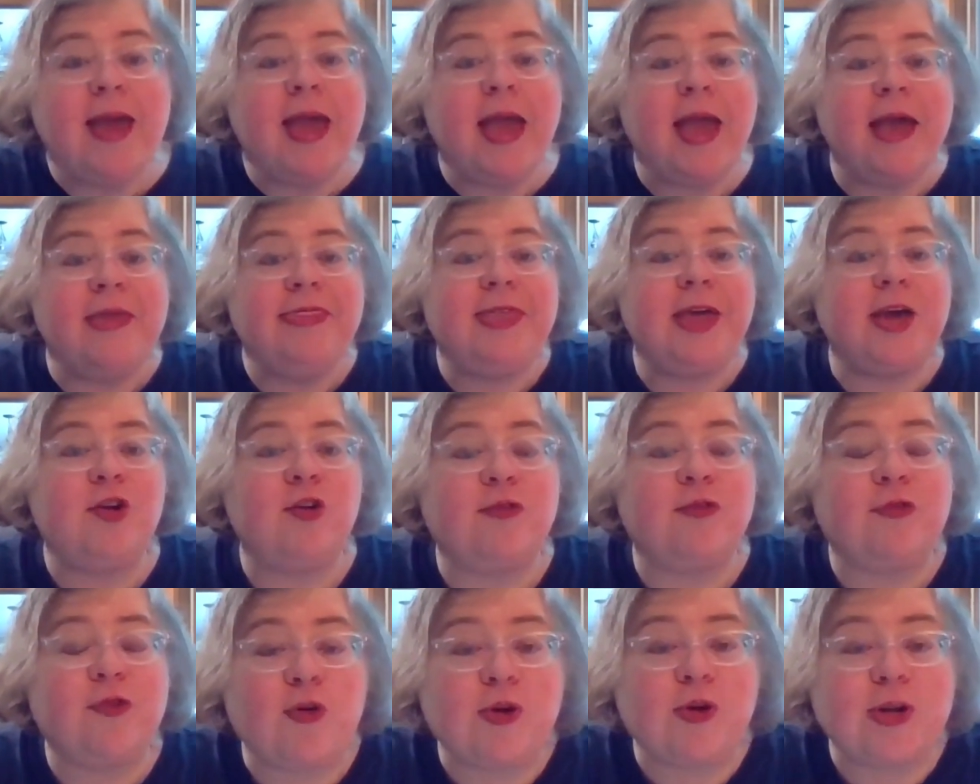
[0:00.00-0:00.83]
And then
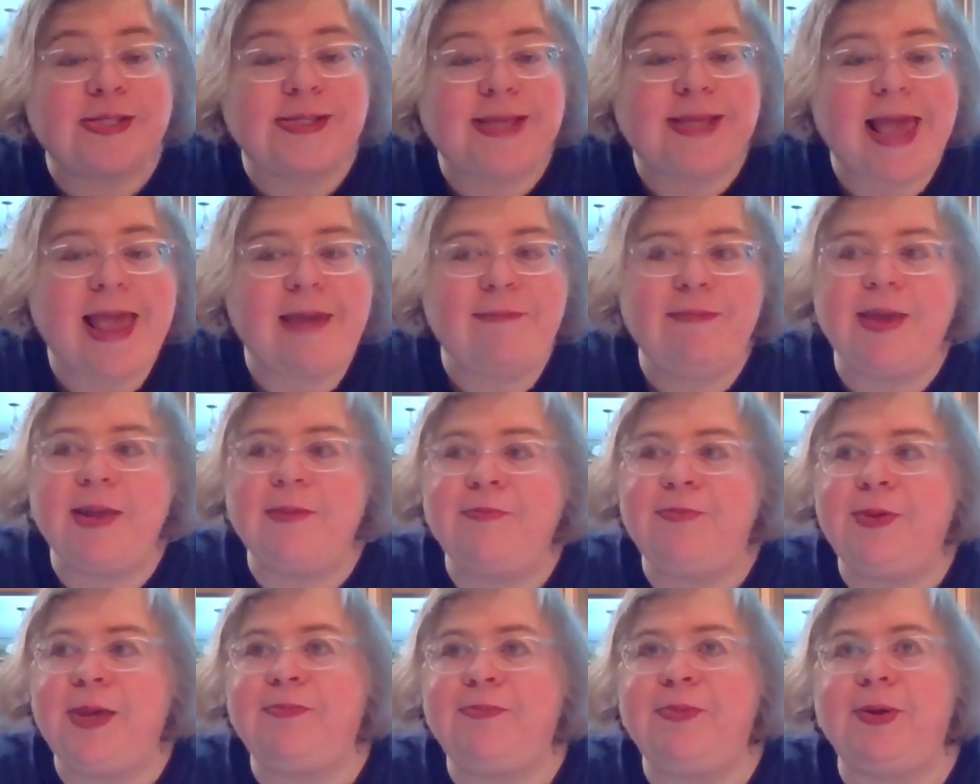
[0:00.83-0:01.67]
of course came
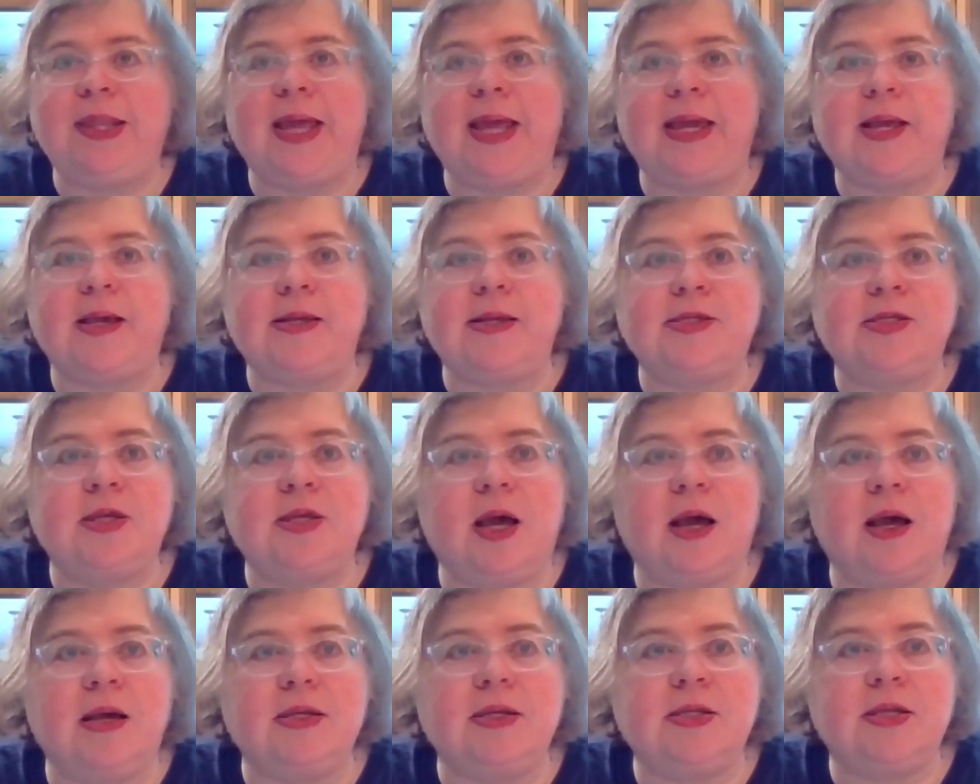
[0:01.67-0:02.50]
in people like
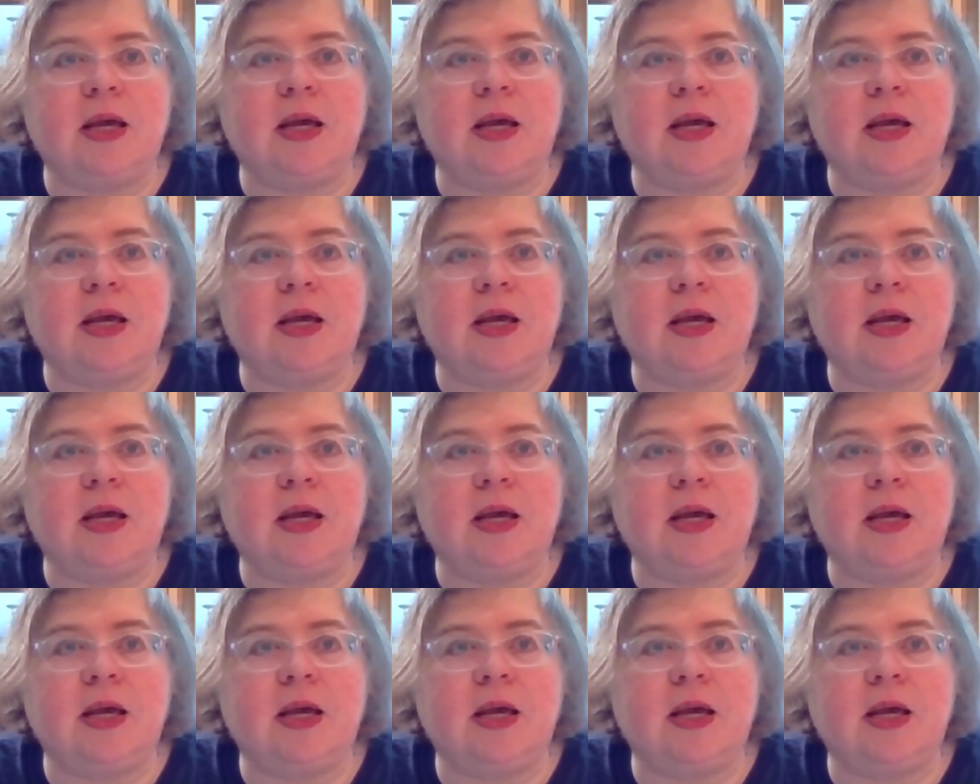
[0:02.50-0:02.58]
uh,